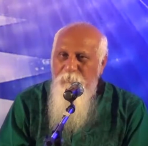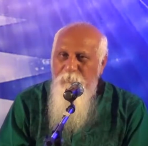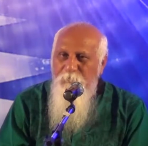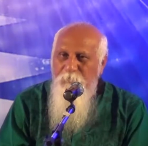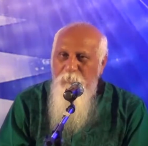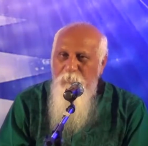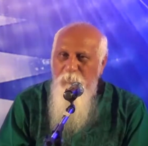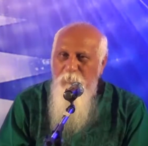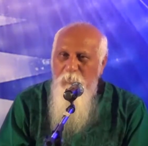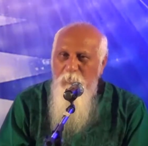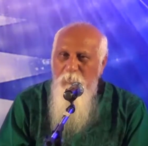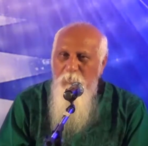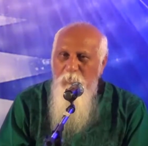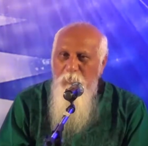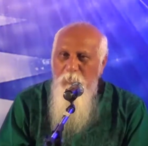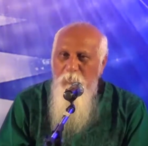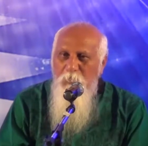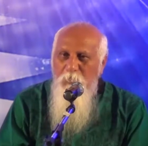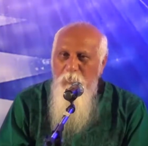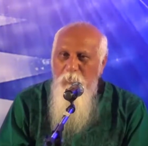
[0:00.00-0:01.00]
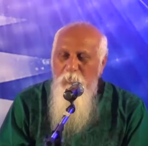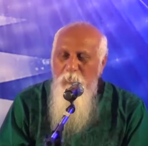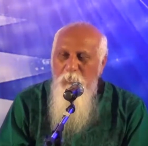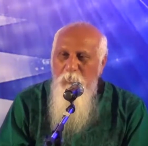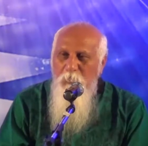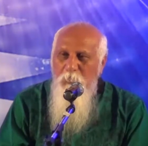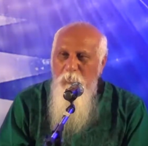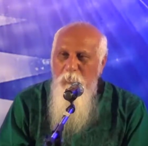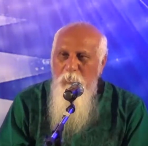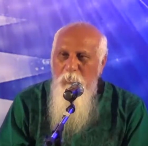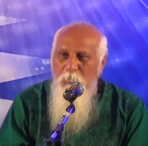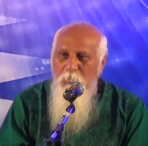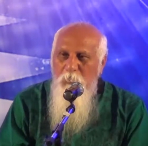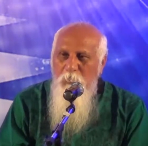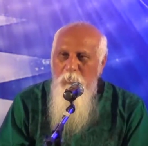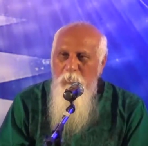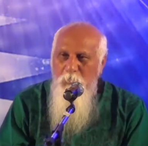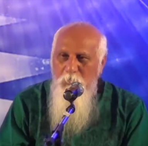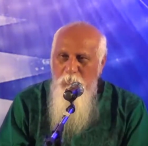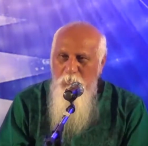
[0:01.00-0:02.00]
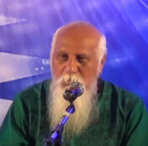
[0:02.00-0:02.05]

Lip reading: (silence)